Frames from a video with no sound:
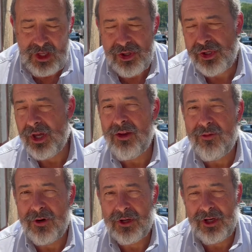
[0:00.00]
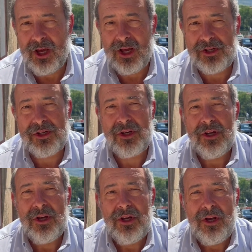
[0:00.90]
savor a glass
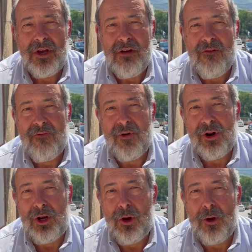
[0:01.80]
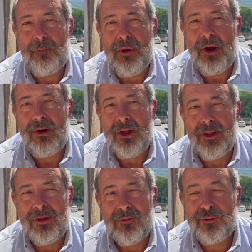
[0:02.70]
for a long
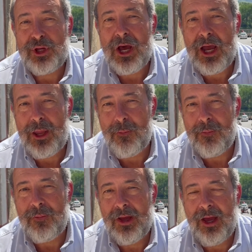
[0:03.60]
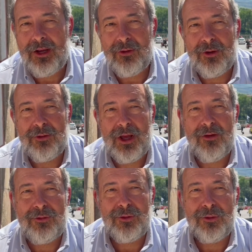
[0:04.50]
period of time, and you don't
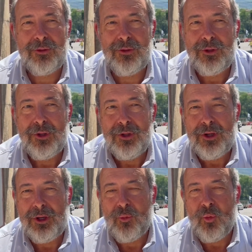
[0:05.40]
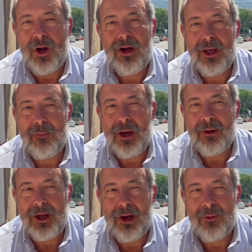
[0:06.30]
have to worry
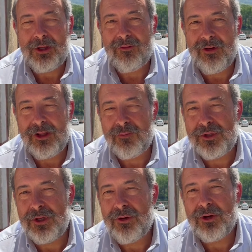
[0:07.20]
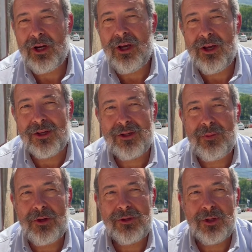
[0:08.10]
about how it develops in your glass,
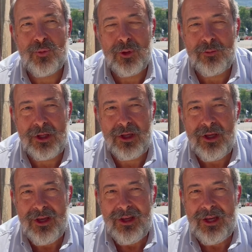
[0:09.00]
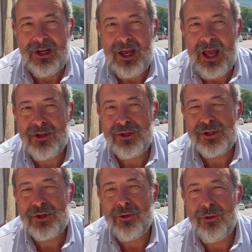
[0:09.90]
because it will be
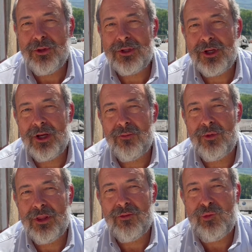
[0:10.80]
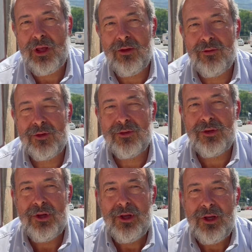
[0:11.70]
enhanced all the time with the flavors
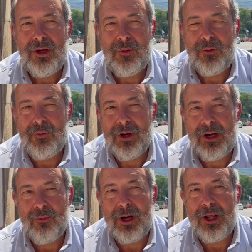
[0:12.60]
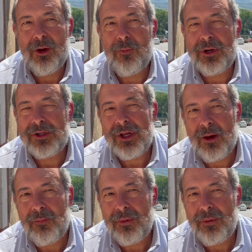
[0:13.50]
when it opens up